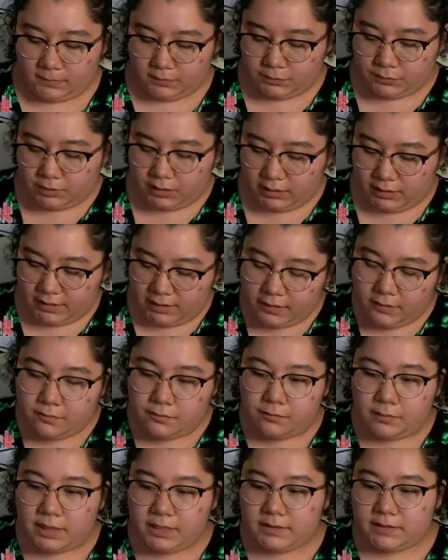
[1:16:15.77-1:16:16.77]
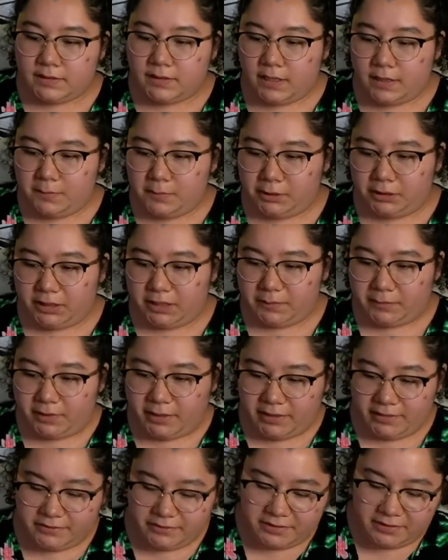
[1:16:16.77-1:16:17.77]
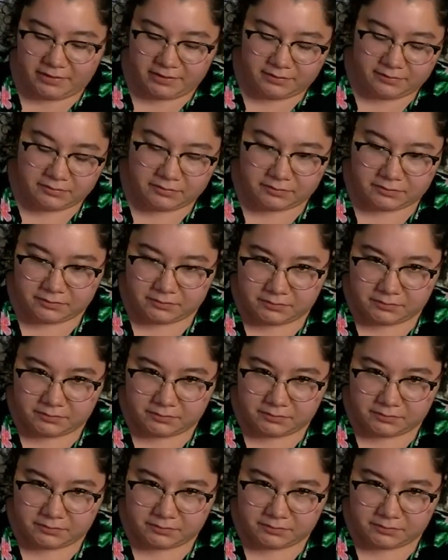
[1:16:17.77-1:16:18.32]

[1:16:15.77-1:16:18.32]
Dude, I can't wait to get more MRIs done.